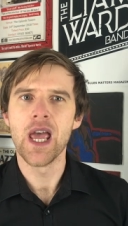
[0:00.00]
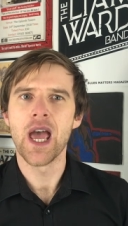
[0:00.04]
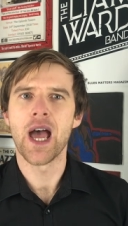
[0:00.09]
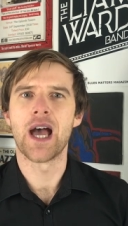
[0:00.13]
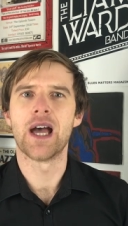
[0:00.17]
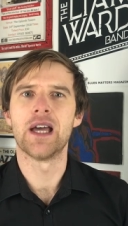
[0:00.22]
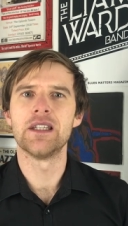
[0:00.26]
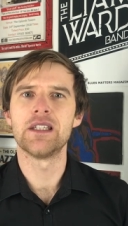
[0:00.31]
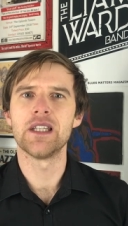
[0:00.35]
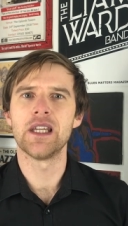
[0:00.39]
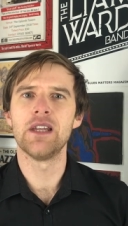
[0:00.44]

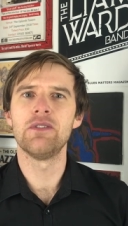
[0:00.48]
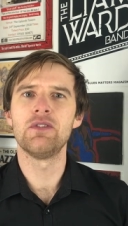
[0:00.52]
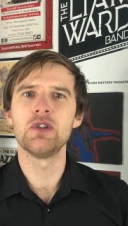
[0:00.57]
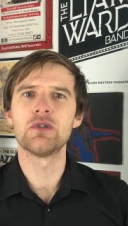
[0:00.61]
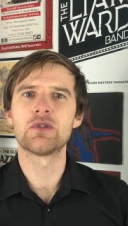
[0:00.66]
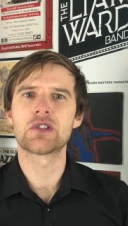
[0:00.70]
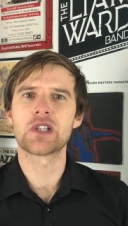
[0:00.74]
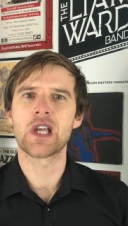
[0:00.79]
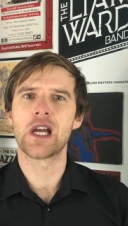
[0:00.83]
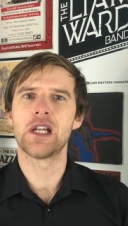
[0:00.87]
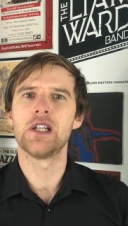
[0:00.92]
And if you
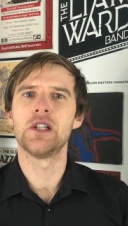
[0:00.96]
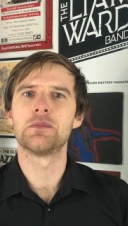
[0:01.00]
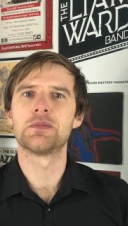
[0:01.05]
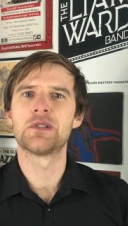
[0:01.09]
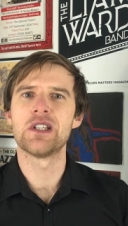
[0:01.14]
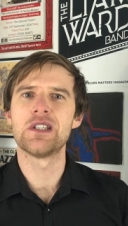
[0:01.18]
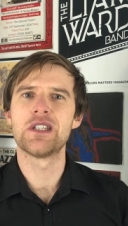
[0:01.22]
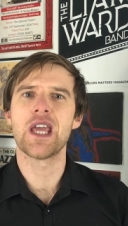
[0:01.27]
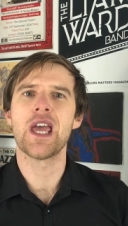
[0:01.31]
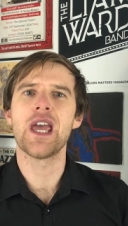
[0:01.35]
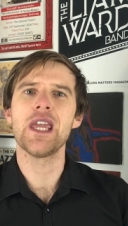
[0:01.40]
sign up
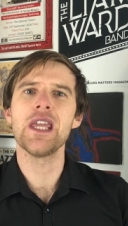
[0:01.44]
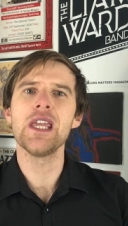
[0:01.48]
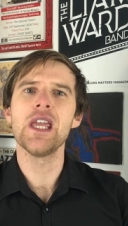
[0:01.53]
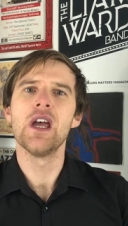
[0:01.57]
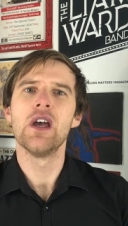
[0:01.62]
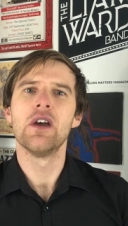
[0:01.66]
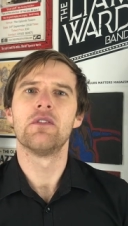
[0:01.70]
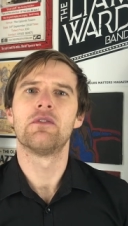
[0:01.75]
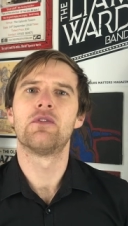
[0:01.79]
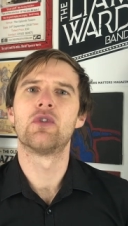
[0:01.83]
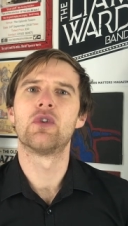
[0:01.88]
today
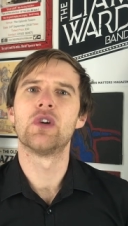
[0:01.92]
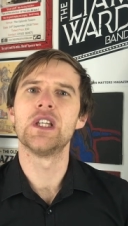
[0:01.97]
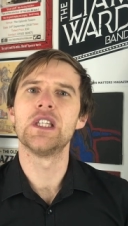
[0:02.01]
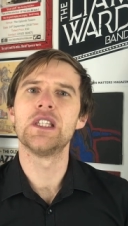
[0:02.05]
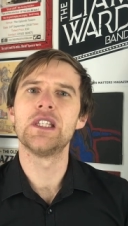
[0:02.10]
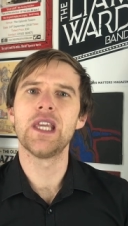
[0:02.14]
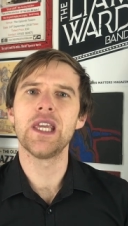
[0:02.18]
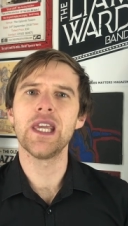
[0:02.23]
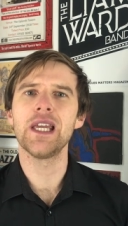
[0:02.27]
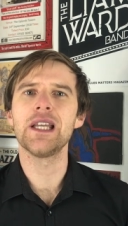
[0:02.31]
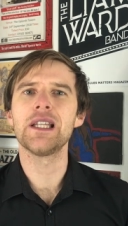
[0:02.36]
for a
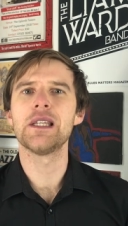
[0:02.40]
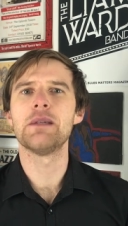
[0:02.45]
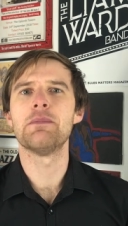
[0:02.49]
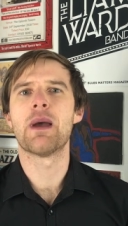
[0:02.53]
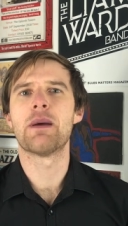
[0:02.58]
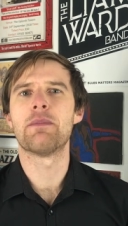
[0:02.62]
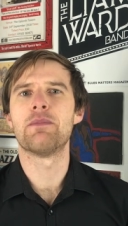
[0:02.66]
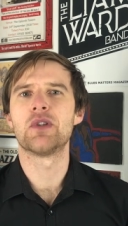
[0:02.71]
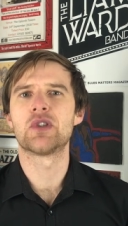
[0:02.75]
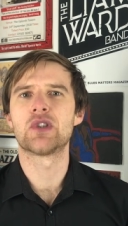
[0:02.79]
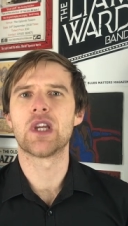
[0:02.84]
yearly
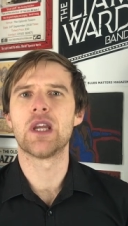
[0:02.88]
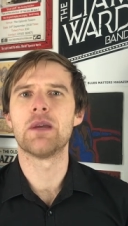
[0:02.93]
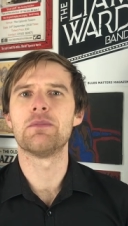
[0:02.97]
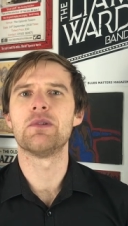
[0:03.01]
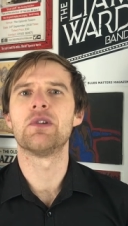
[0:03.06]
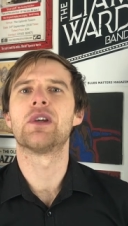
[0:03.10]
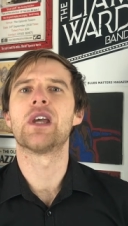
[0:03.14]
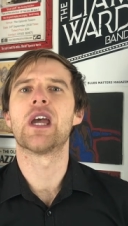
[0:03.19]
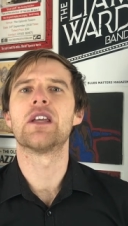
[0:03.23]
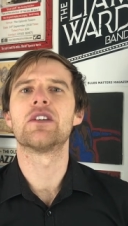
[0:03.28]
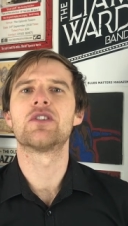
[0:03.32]
membership,
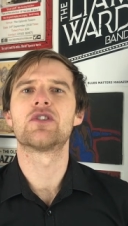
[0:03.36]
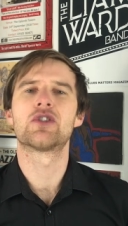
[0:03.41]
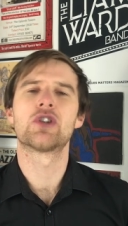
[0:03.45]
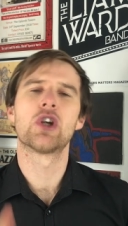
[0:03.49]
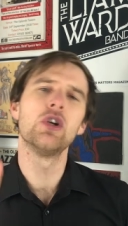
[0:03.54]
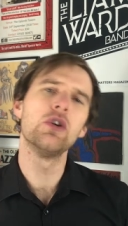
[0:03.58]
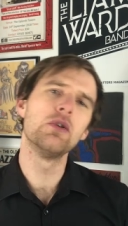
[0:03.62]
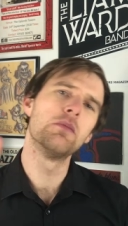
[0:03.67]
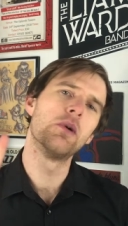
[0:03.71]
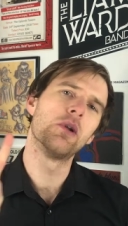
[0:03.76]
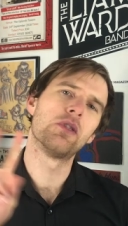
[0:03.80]
you get
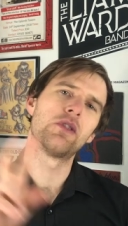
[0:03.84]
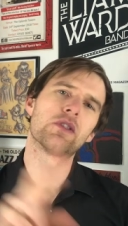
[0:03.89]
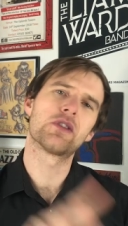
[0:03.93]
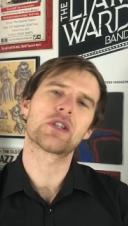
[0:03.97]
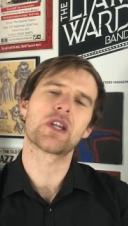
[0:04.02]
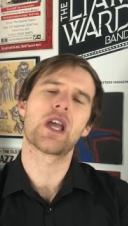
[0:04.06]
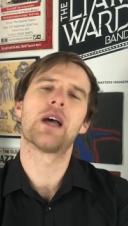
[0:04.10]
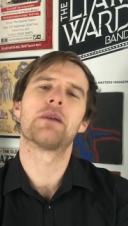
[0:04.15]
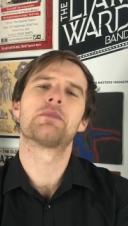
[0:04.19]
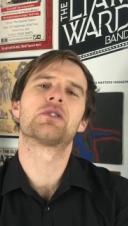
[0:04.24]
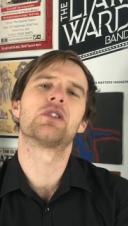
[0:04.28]
two
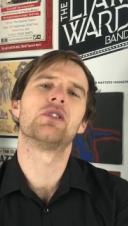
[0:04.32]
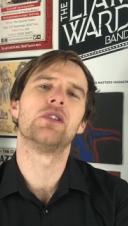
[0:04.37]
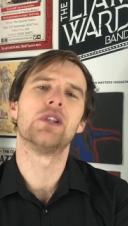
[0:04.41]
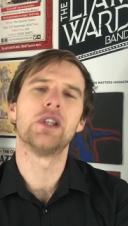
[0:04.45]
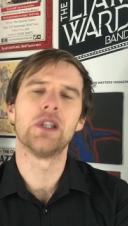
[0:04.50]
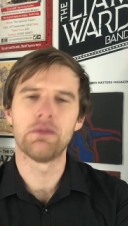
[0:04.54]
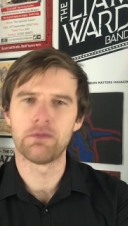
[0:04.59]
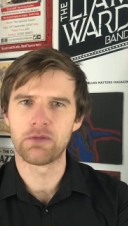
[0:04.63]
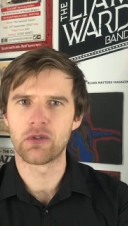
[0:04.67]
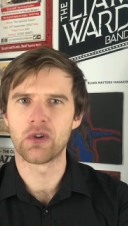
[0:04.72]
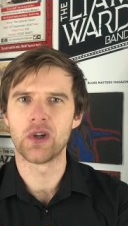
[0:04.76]
months
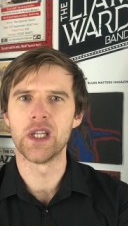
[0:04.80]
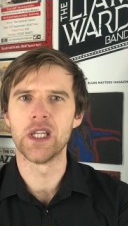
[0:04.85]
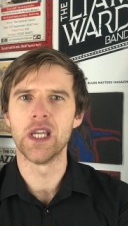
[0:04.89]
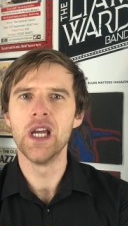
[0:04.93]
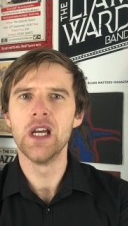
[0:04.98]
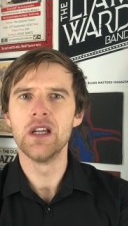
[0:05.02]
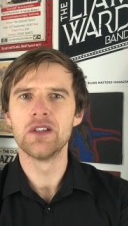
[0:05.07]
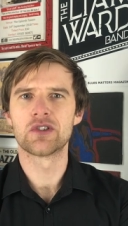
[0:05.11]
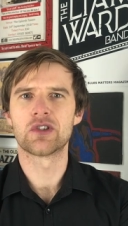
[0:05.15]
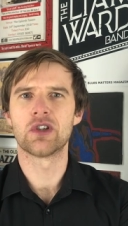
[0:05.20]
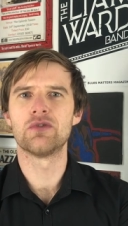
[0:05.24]
absolutely free.
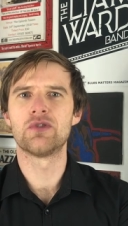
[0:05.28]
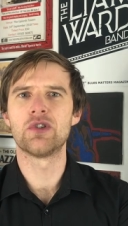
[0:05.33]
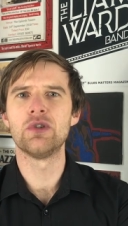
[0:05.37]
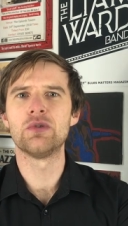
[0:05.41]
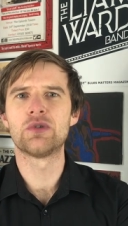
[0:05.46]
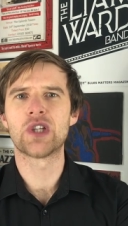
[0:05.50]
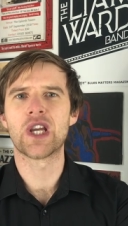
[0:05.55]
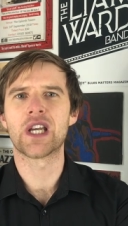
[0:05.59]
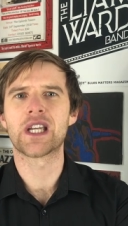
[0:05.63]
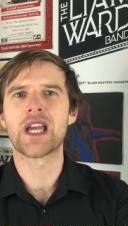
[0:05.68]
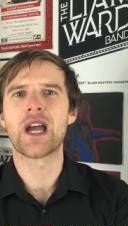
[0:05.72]
So do
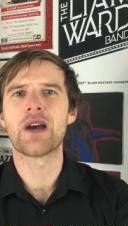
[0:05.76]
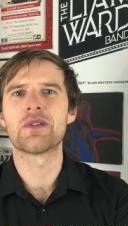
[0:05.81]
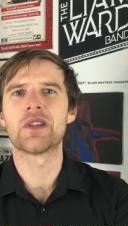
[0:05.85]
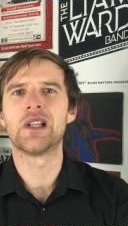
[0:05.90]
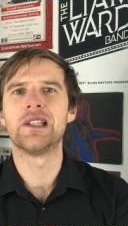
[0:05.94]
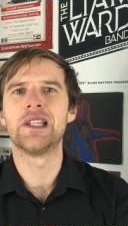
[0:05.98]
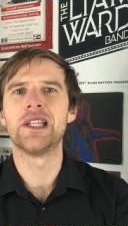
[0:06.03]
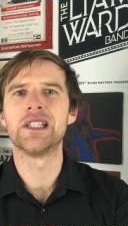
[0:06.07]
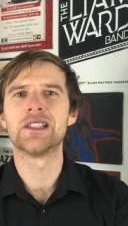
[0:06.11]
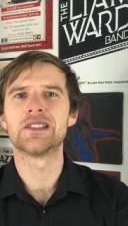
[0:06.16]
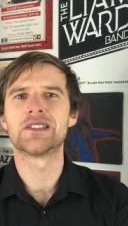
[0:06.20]
check out the
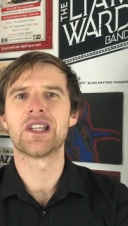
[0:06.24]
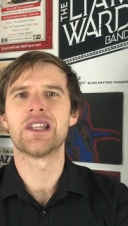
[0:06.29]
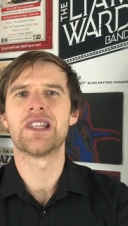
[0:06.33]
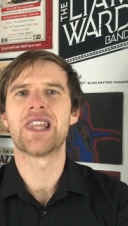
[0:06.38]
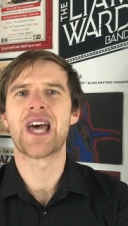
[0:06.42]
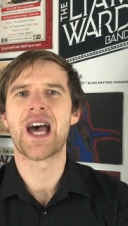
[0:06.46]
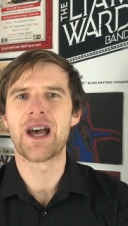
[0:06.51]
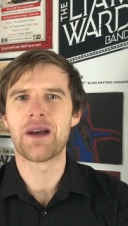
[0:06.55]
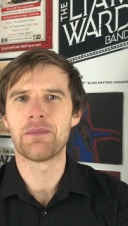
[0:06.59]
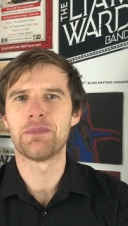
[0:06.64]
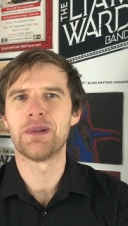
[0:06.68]
link to
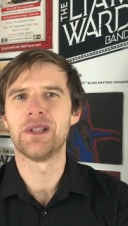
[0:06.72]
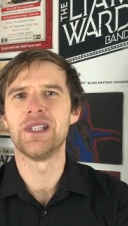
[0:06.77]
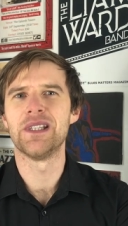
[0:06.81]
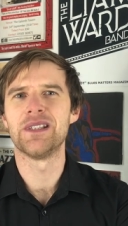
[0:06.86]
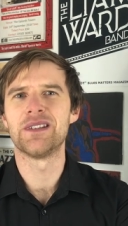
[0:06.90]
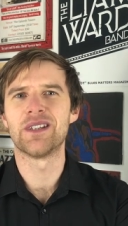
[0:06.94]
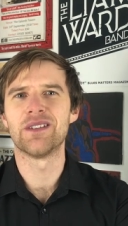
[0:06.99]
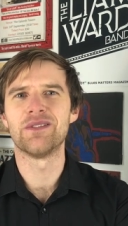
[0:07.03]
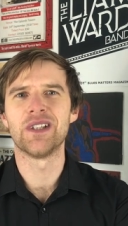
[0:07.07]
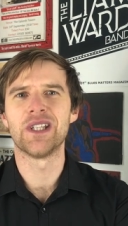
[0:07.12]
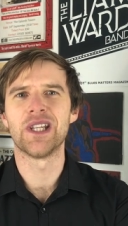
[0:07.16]
that
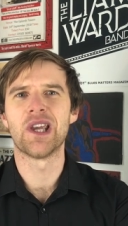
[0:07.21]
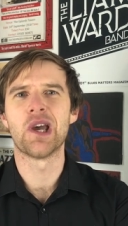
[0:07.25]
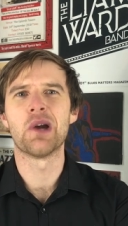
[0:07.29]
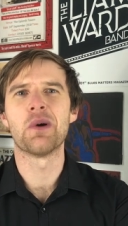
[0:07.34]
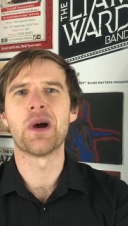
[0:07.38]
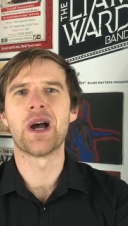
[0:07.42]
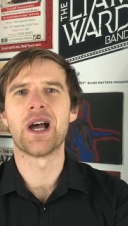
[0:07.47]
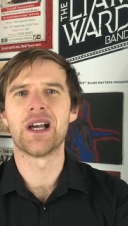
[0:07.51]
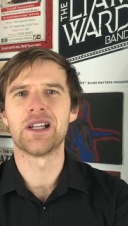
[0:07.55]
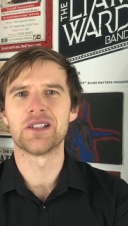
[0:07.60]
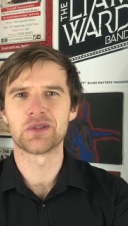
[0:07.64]
beneath the
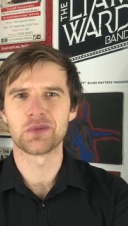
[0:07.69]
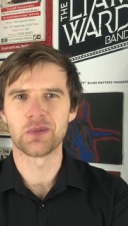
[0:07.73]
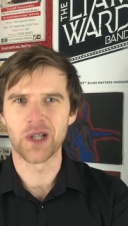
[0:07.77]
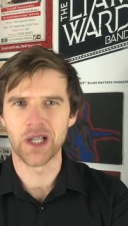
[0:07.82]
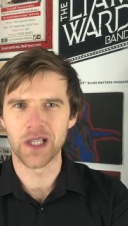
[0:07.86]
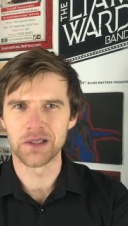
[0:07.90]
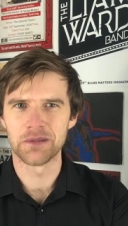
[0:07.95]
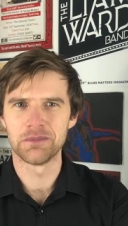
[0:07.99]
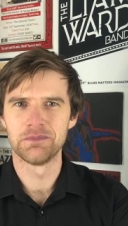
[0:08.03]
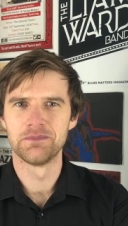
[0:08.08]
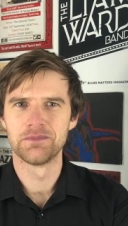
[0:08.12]
video as
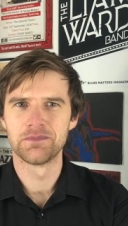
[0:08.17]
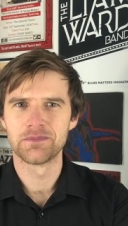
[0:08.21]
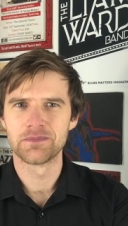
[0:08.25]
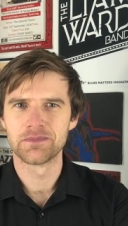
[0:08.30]
well.